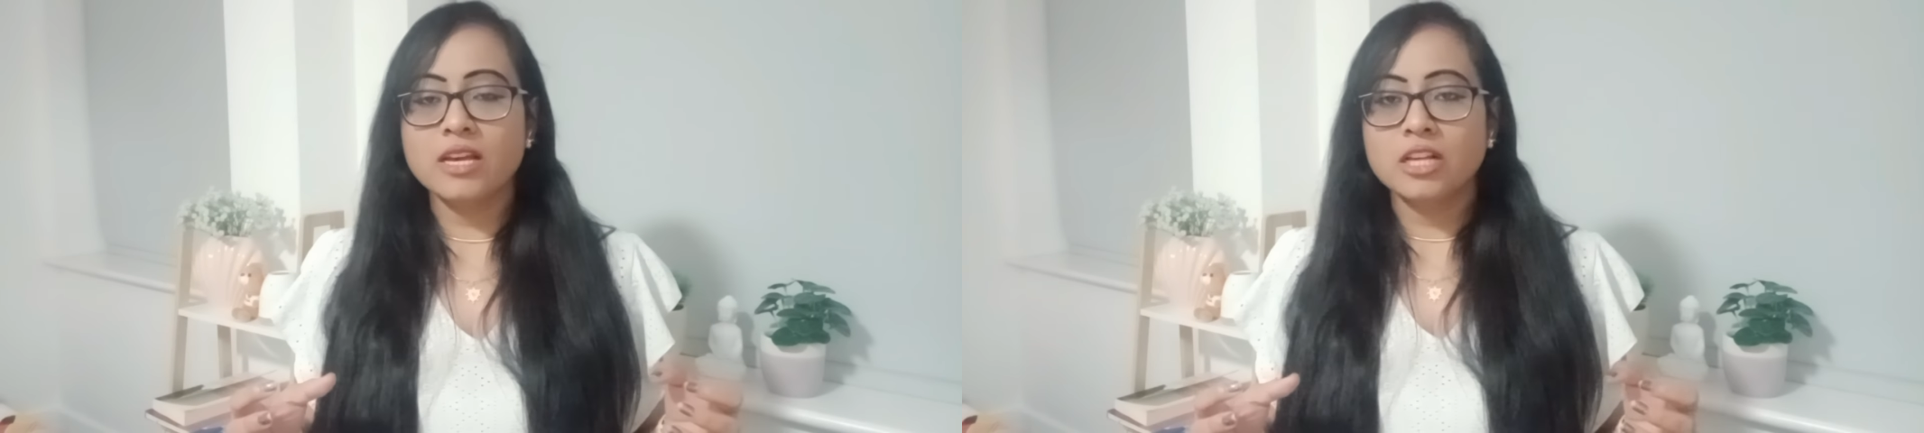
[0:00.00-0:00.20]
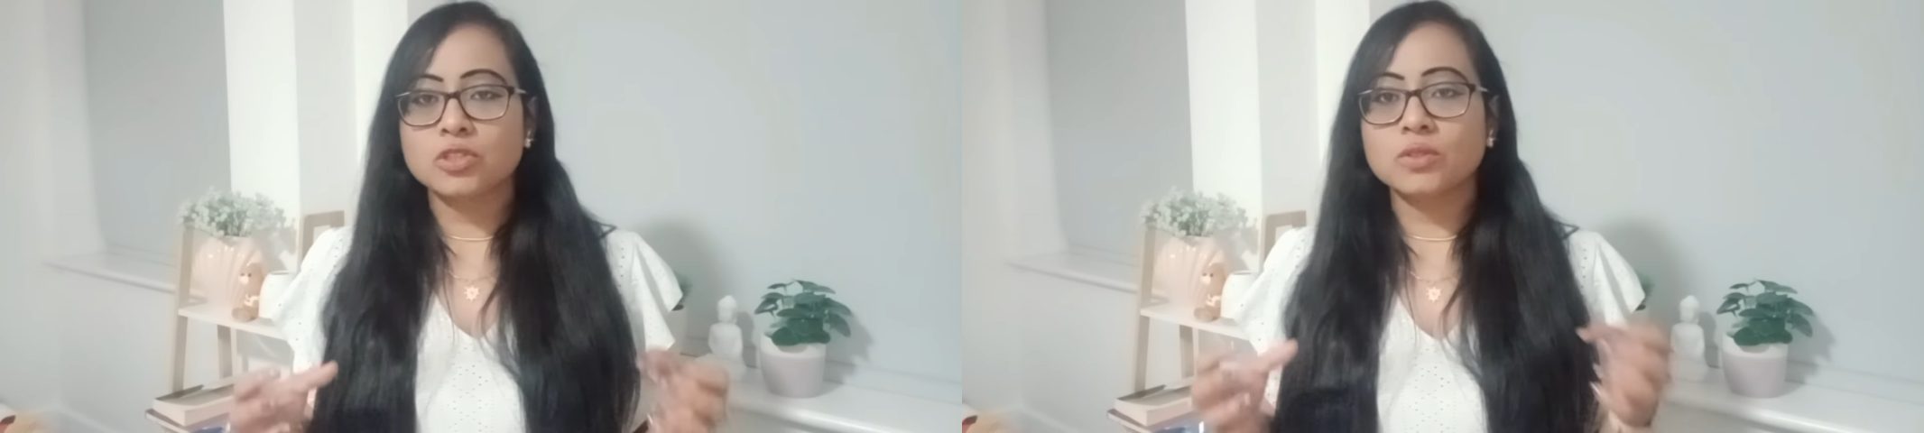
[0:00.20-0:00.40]

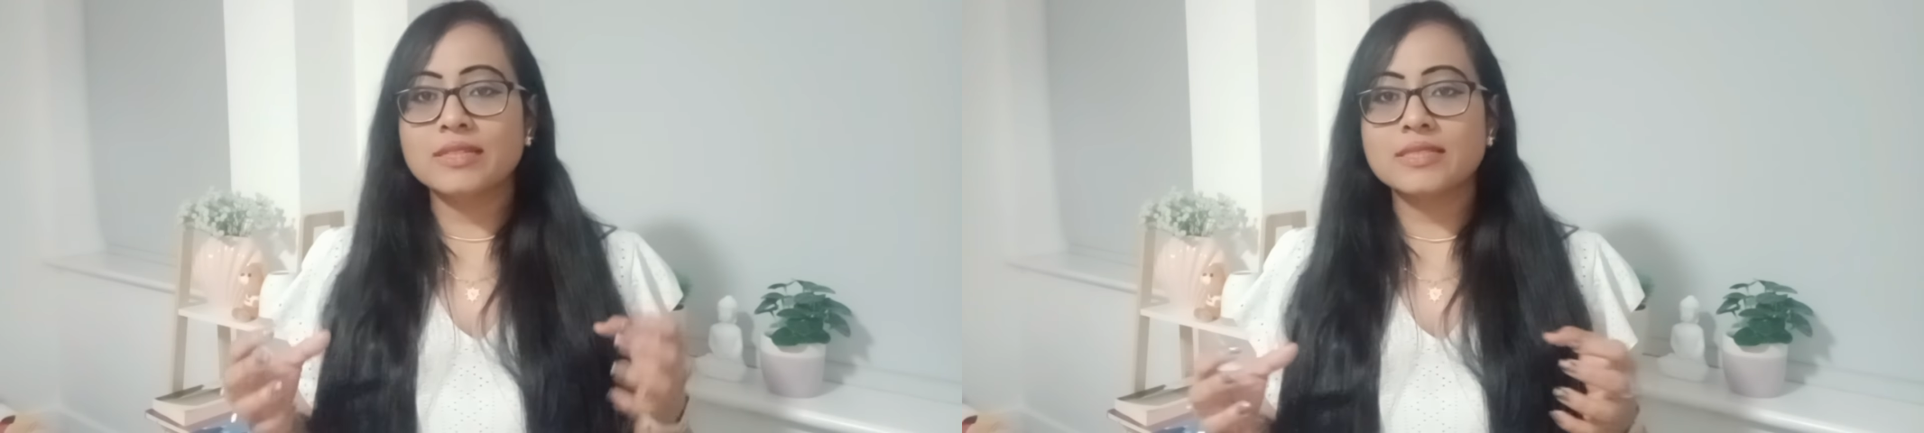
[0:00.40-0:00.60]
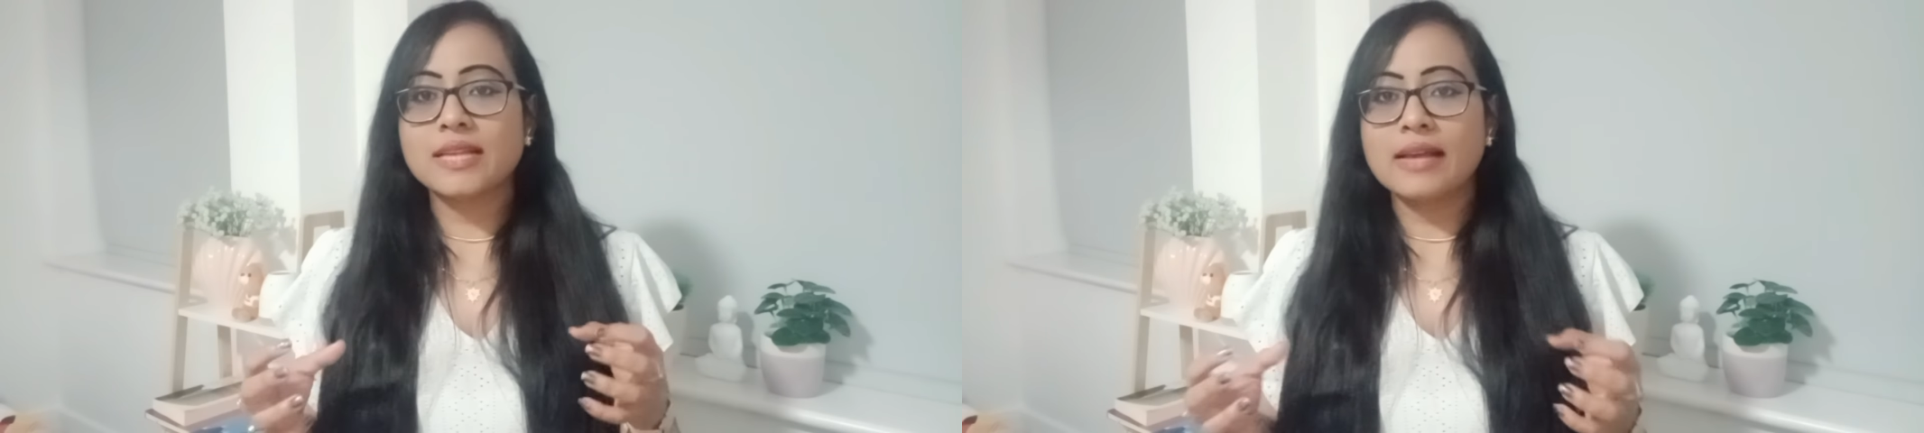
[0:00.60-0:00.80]
so
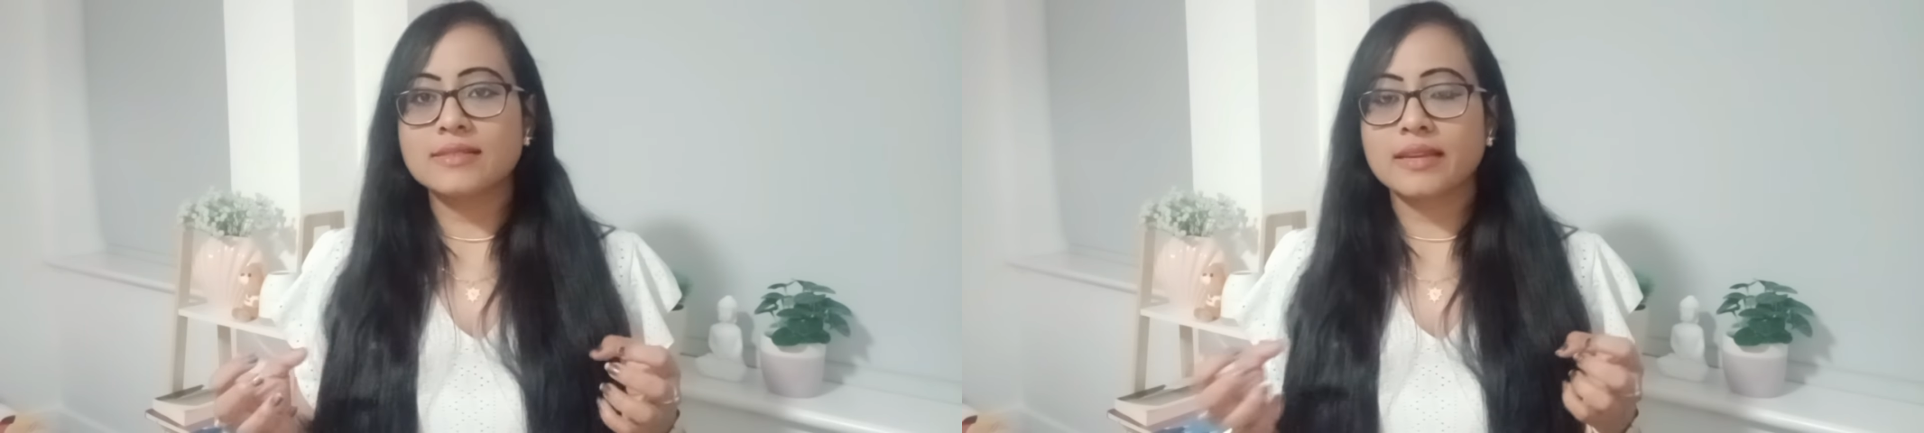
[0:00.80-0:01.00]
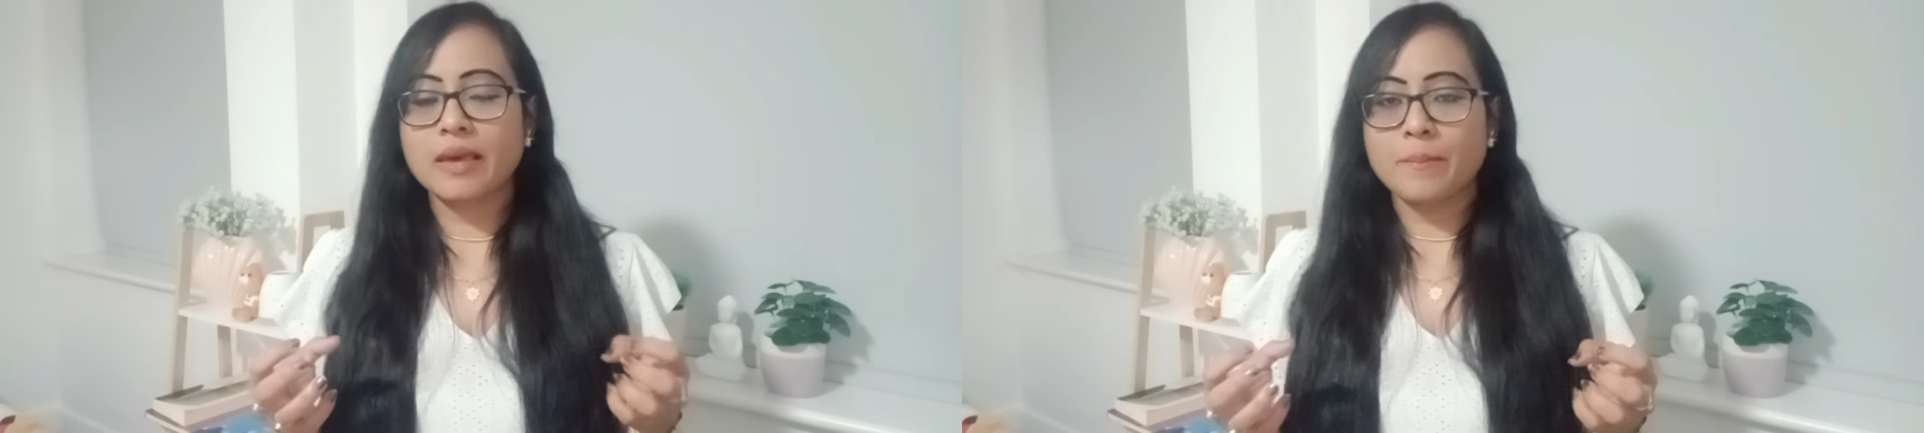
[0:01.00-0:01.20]
this has
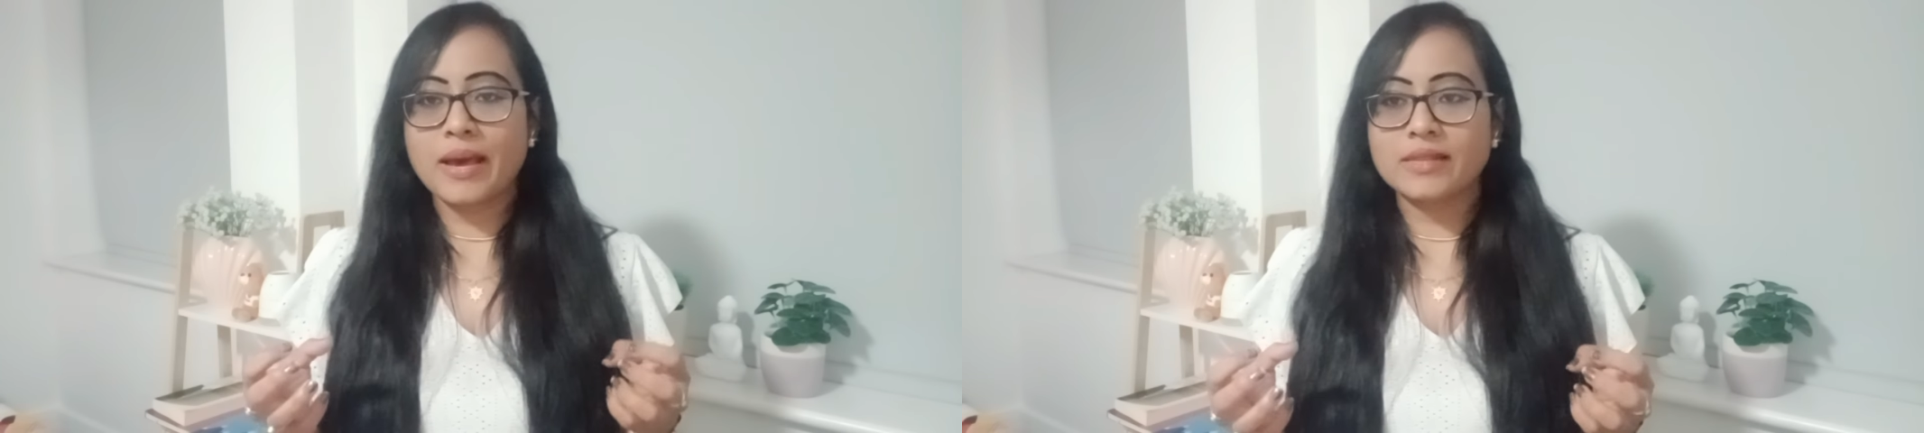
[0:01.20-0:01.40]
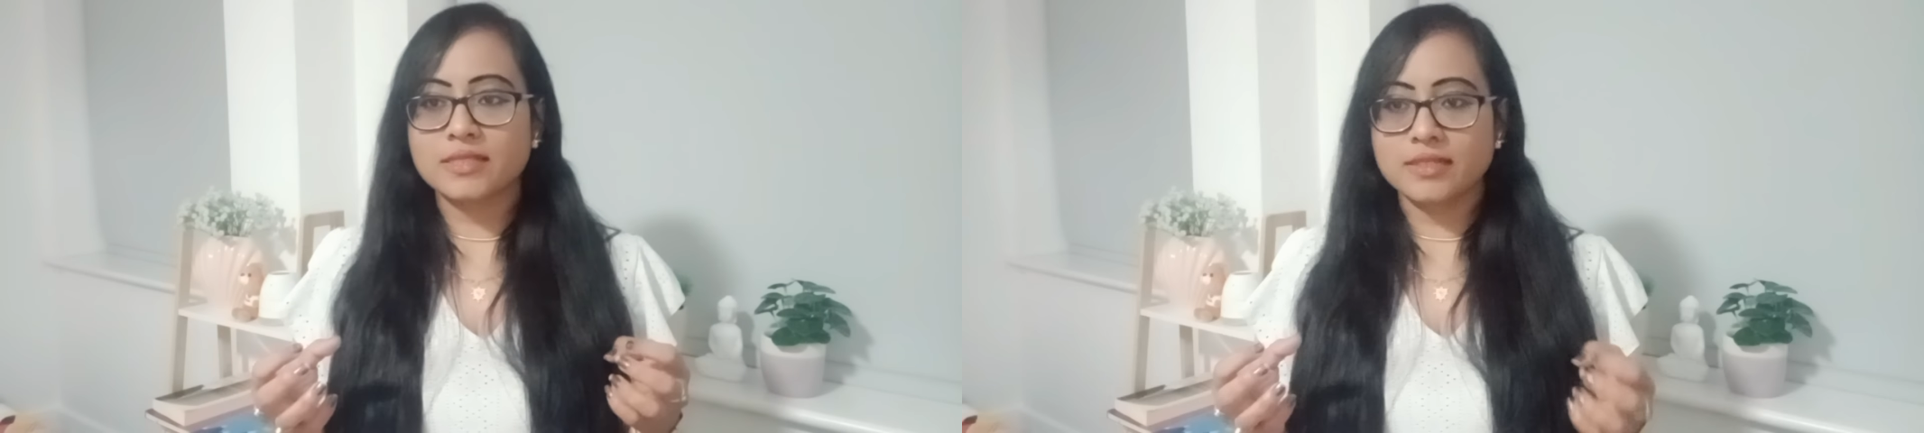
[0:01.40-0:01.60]
the
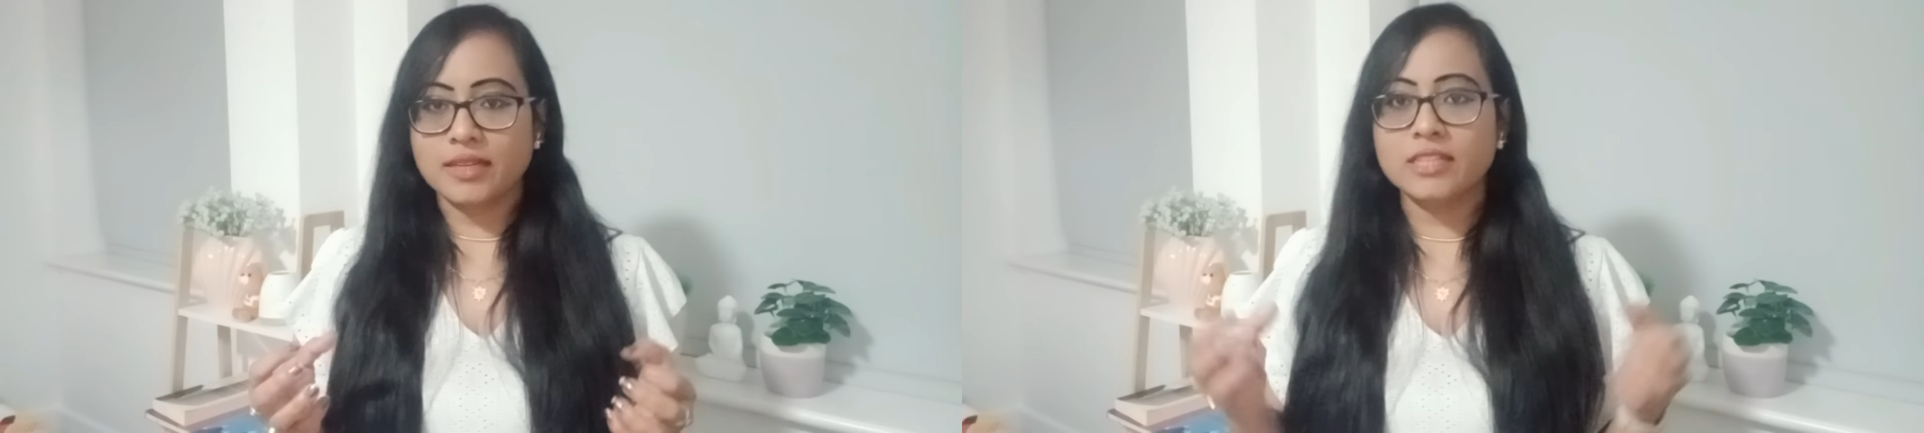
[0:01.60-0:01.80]
capacity,